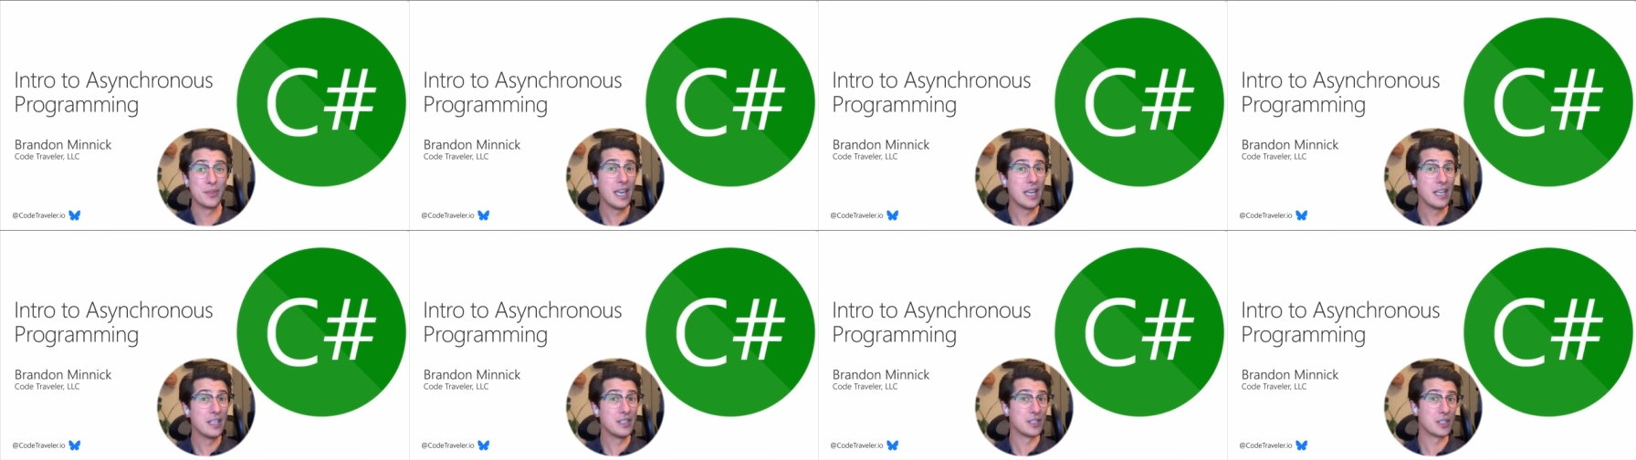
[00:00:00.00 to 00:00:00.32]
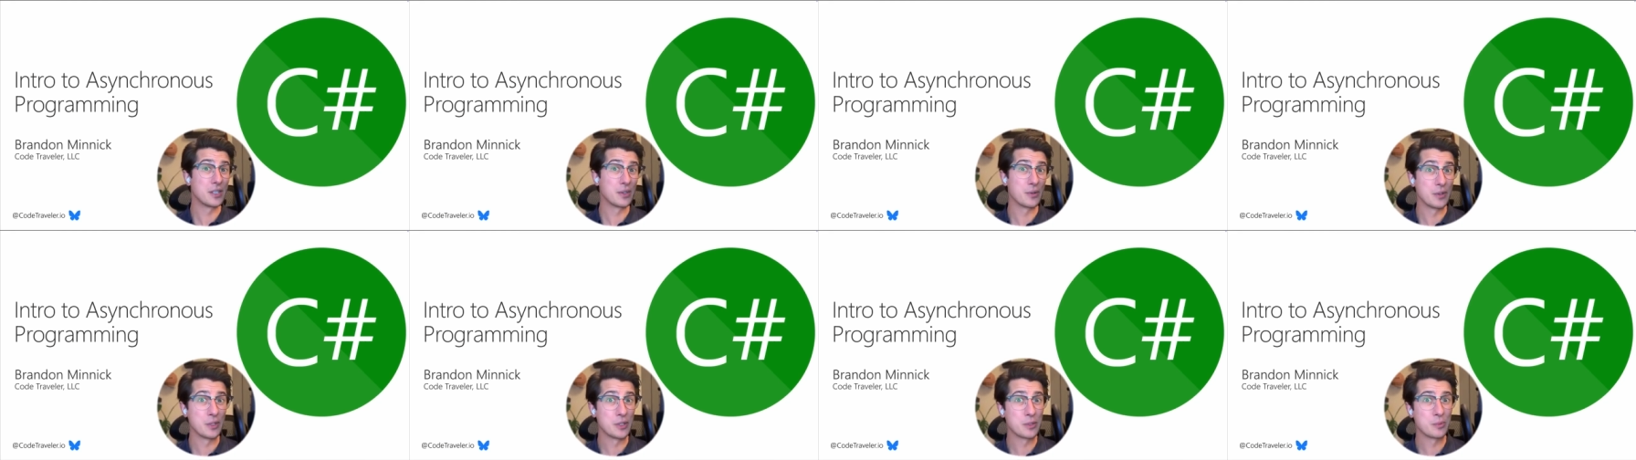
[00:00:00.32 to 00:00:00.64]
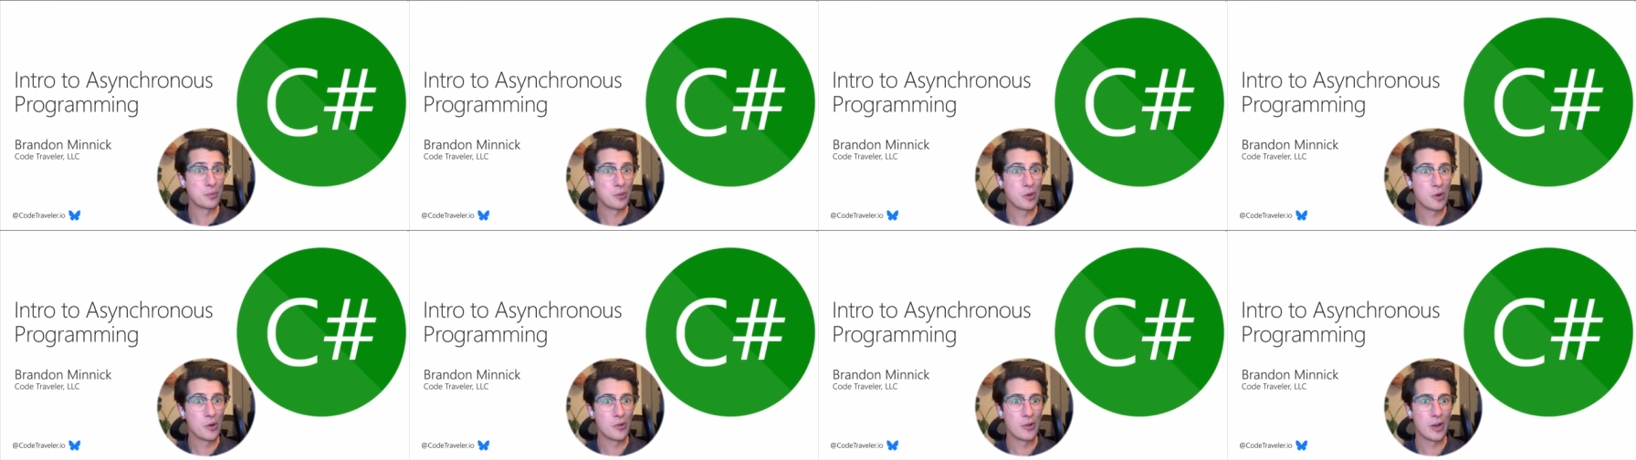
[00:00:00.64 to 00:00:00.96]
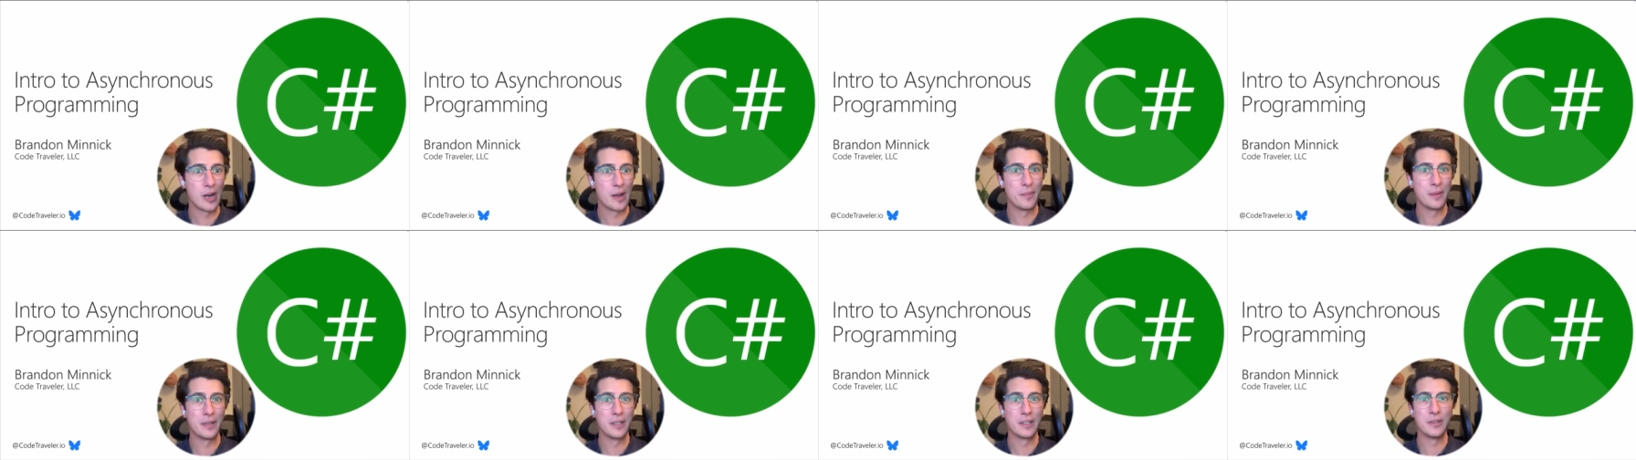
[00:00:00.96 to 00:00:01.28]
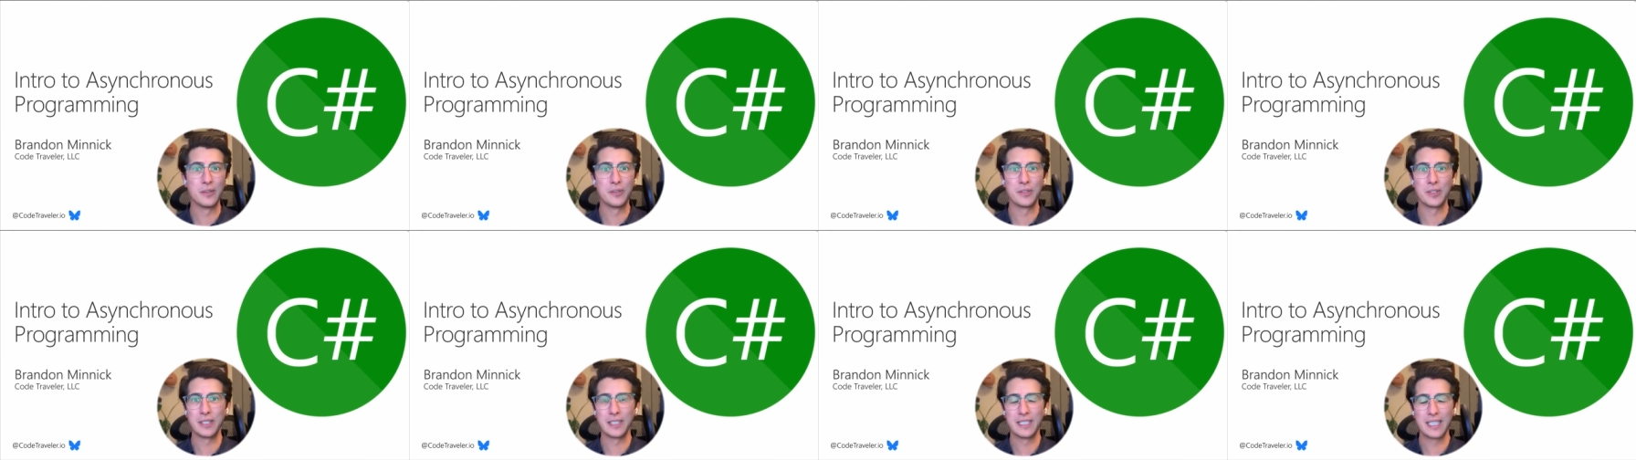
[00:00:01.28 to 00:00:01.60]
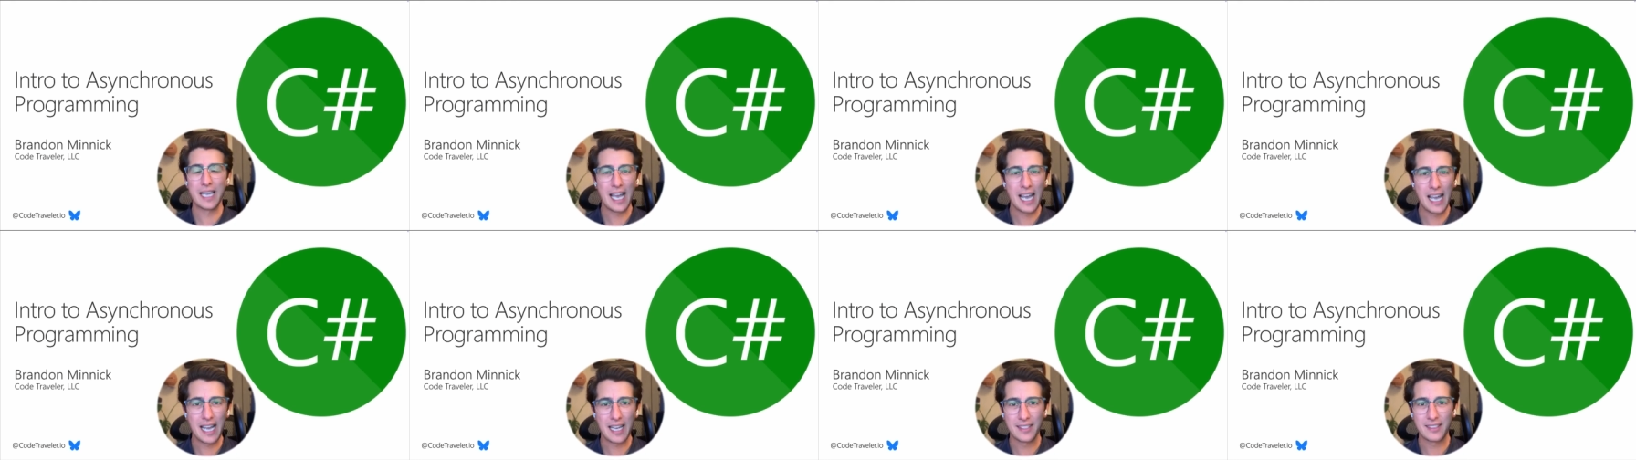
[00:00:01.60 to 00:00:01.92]
asynchronous programming using
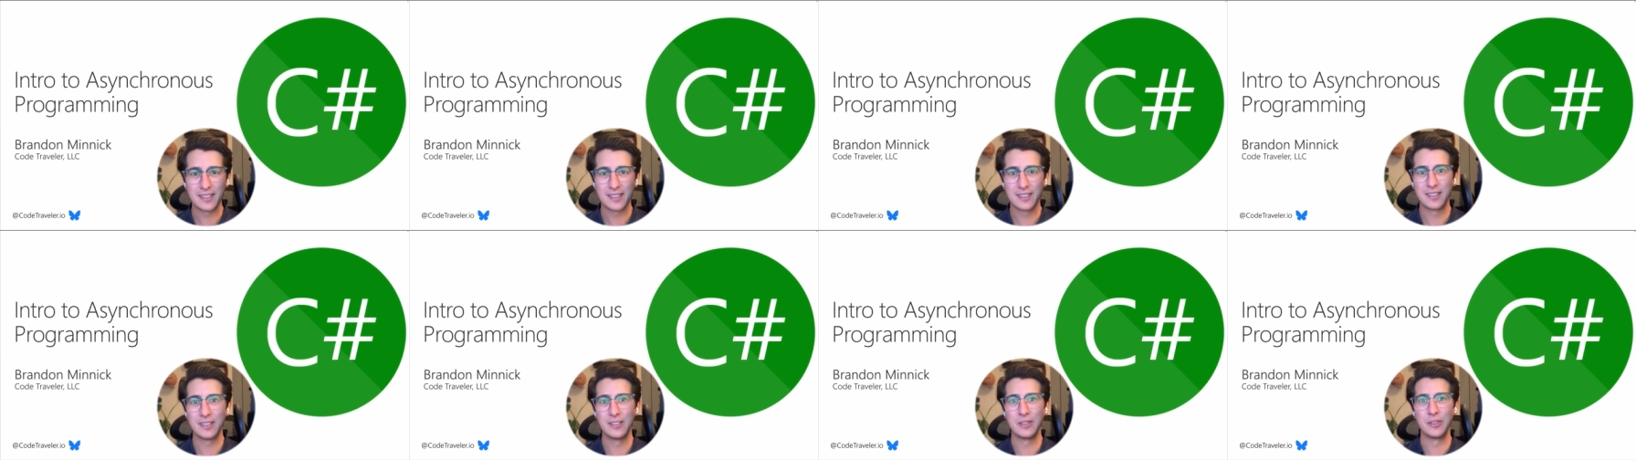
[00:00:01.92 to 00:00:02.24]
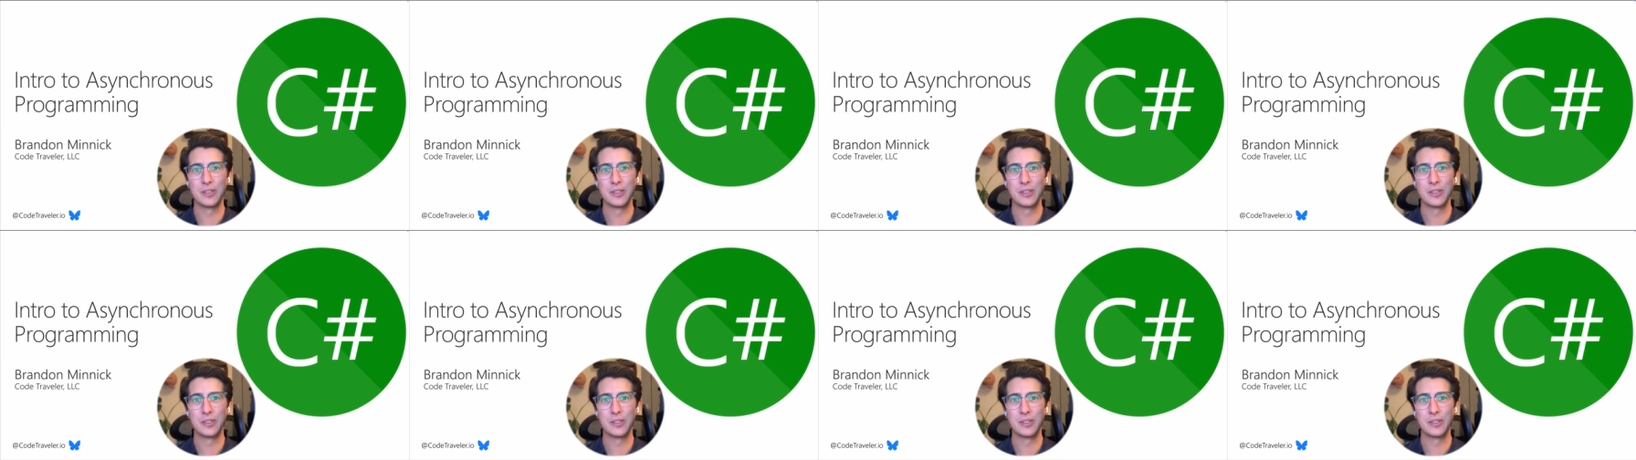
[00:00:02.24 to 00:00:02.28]
tasks,